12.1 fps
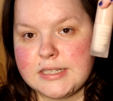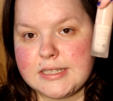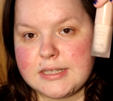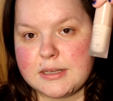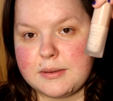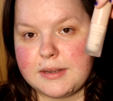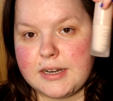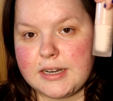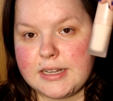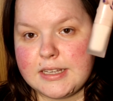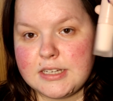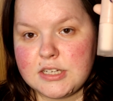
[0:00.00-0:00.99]
So here
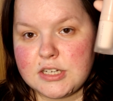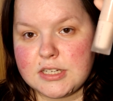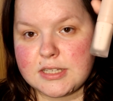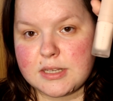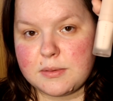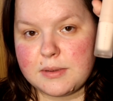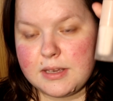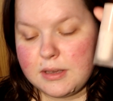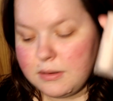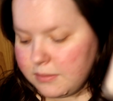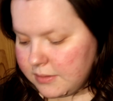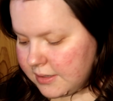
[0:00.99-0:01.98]
it is. She's so
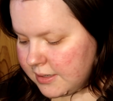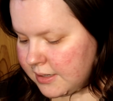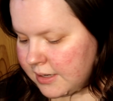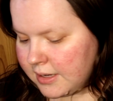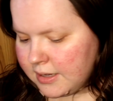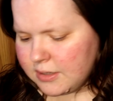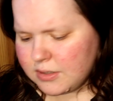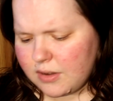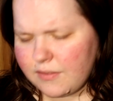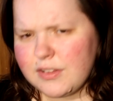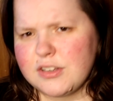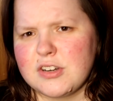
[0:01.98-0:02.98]
cute. So
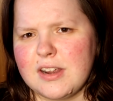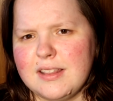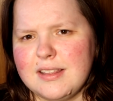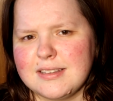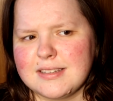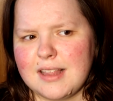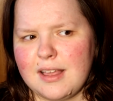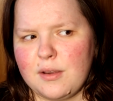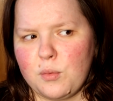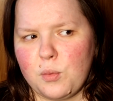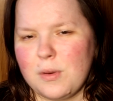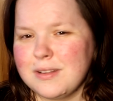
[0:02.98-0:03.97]
I've only tried this like
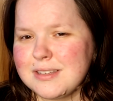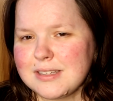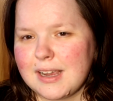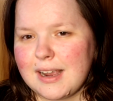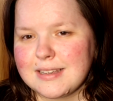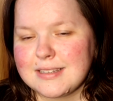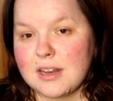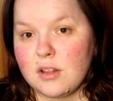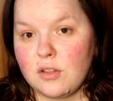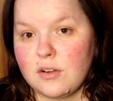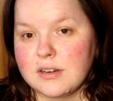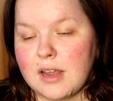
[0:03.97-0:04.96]
once, like I said a
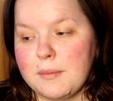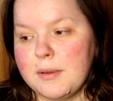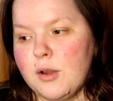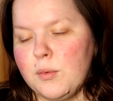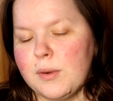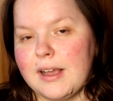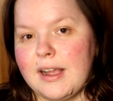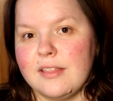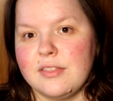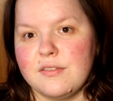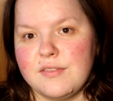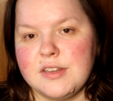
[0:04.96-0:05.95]
long time ago when I
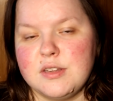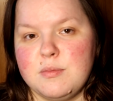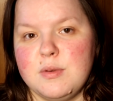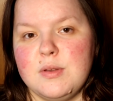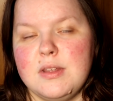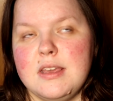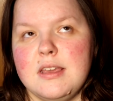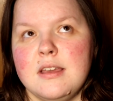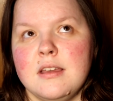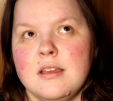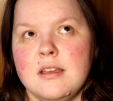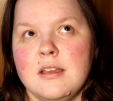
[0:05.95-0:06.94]
got the Fenty
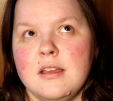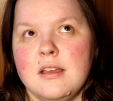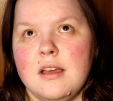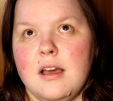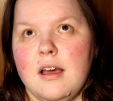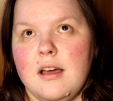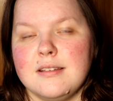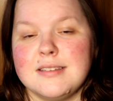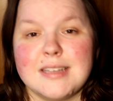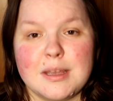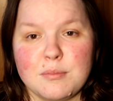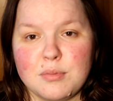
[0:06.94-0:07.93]
Beauty uh,
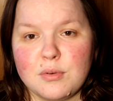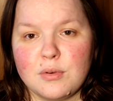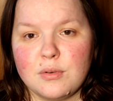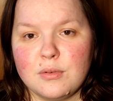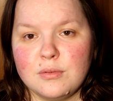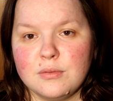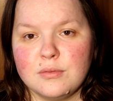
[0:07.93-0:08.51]
sample